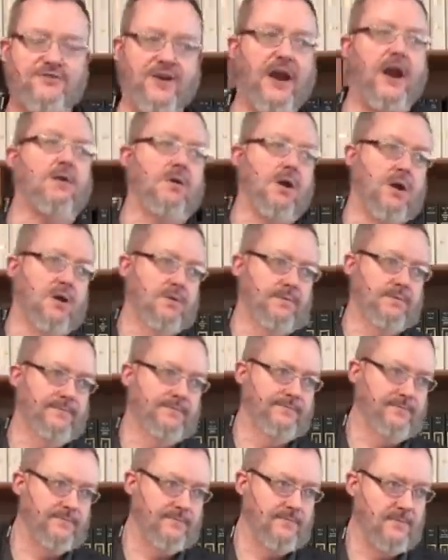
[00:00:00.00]
Pharaoh.
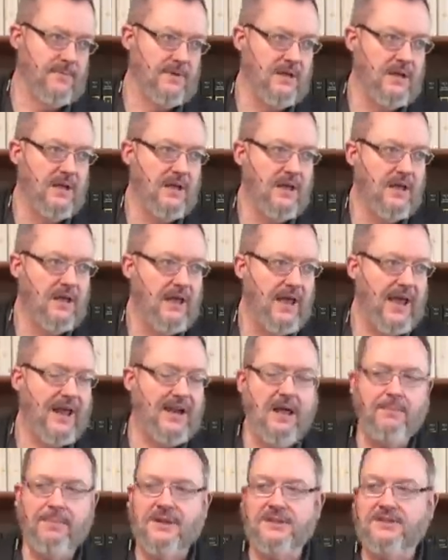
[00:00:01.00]
And
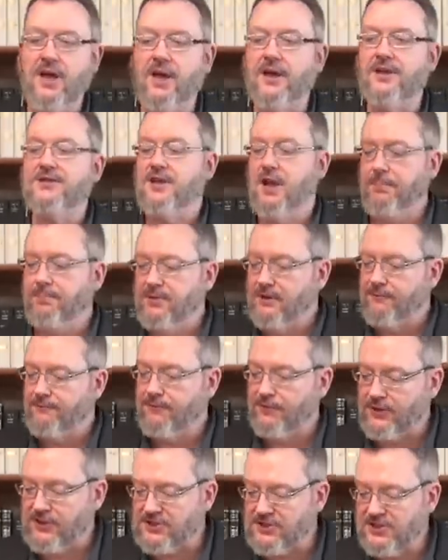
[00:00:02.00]
let me tell you something
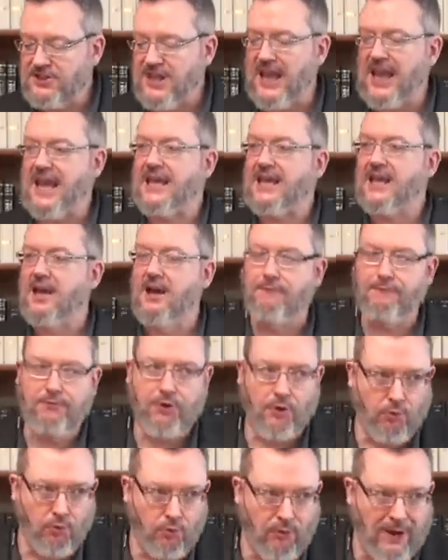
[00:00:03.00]
for the sake of
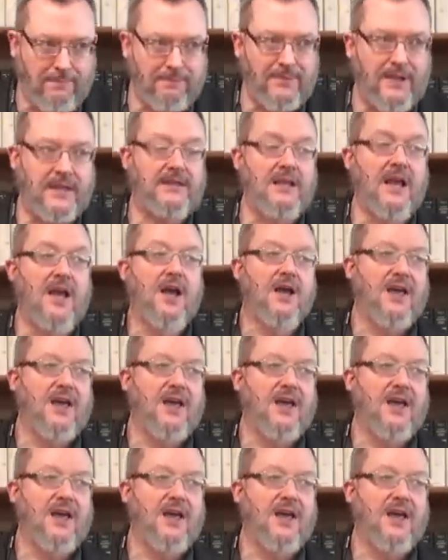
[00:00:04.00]
the remnant,